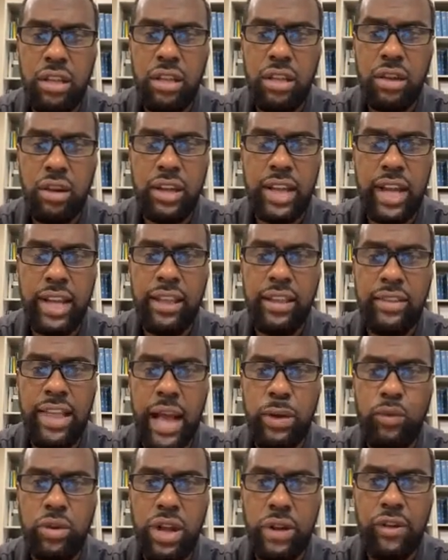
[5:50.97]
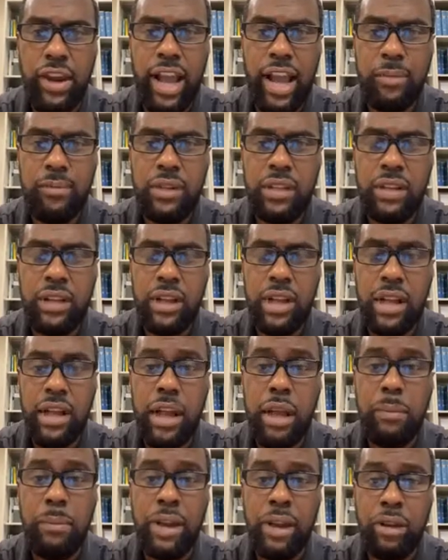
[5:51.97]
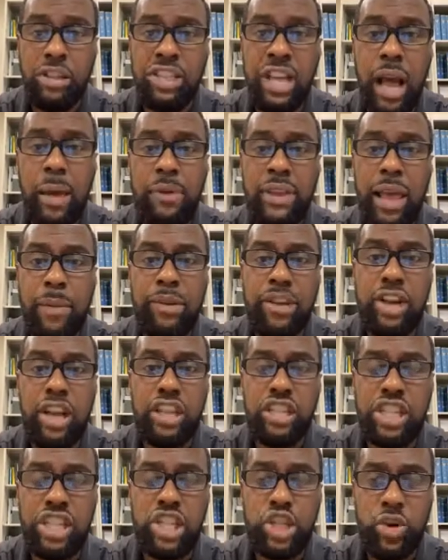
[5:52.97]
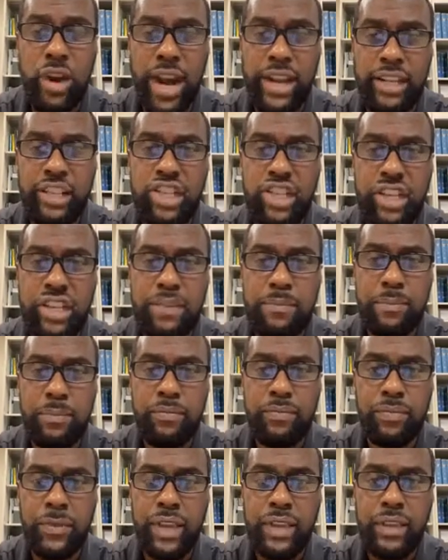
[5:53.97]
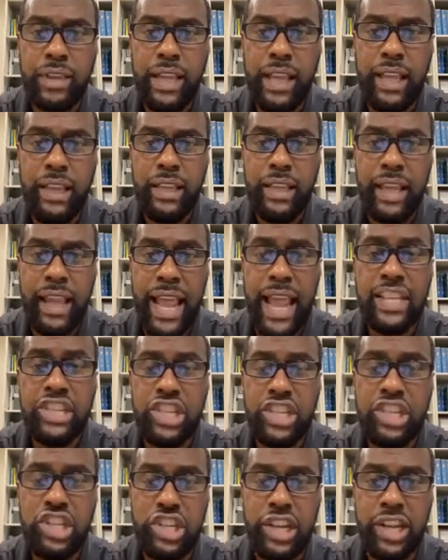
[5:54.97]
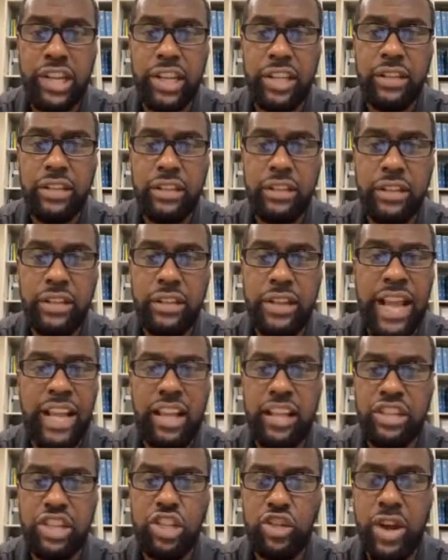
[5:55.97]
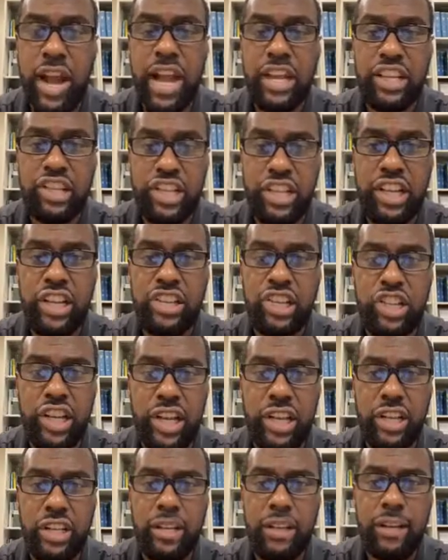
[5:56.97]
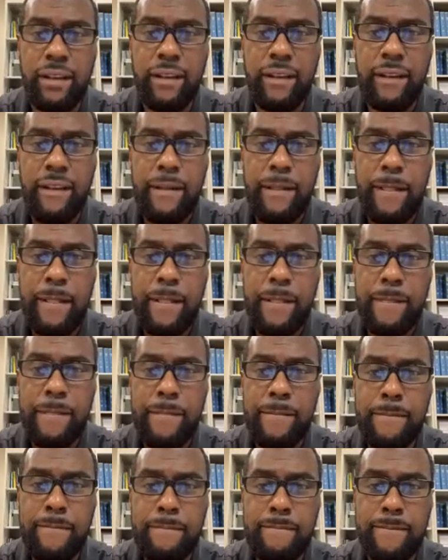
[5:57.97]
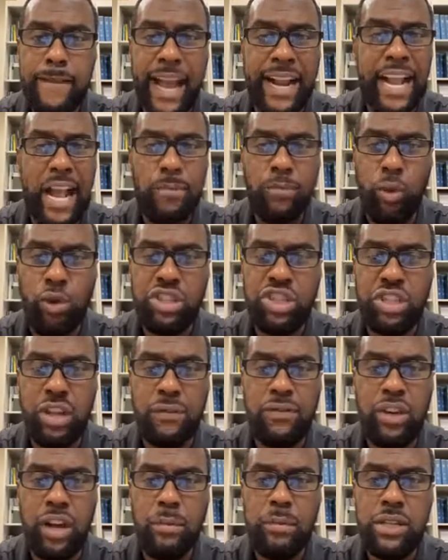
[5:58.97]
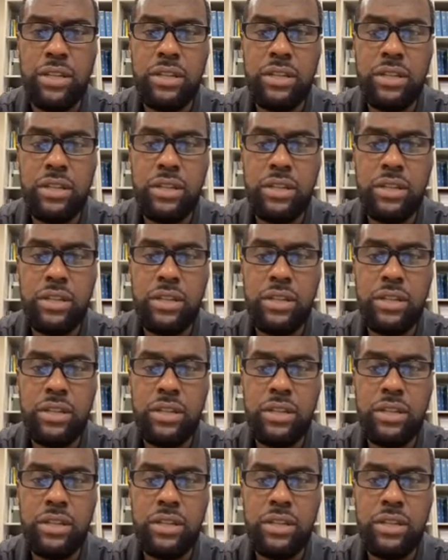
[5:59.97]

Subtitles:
Okay, that will never happen. But on top of that, because she tried to cheat, and she's cheating, not because she tried, because she is cheating, I got more stuff coming.